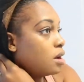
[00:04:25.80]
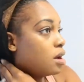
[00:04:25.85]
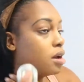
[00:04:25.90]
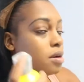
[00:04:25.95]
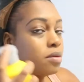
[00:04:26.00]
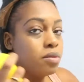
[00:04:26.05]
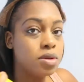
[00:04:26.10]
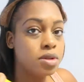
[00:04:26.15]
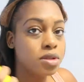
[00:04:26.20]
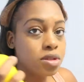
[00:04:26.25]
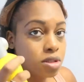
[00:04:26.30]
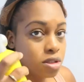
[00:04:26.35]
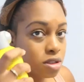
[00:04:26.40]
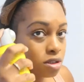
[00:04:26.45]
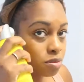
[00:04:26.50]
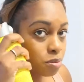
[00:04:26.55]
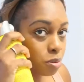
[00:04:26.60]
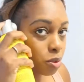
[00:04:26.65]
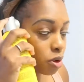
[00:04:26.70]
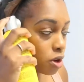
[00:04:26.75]
I will
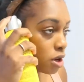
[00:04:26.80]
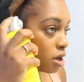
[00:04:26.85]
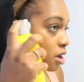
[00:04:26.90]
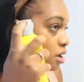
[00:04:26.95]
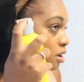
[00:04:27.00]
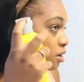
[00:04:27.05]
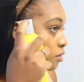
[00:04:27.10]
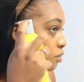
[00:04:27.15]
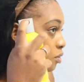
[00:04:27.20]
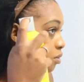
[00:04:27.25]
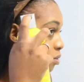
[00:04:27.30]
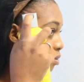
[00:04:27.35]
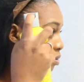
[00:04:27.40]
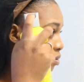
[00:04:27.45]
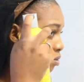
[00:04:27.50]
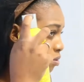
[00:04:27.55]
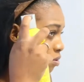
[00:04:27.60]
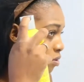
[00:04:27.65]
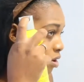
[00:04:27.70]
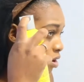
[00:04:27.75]
spray. So I'll
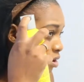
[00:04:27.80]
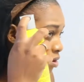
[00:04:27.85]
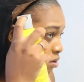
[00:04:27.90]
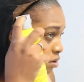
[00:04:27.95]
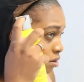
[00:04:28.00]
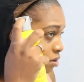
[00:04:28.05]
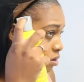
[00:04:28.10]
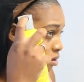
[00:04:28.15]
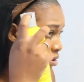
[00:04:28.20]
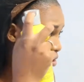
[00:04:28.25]
go around,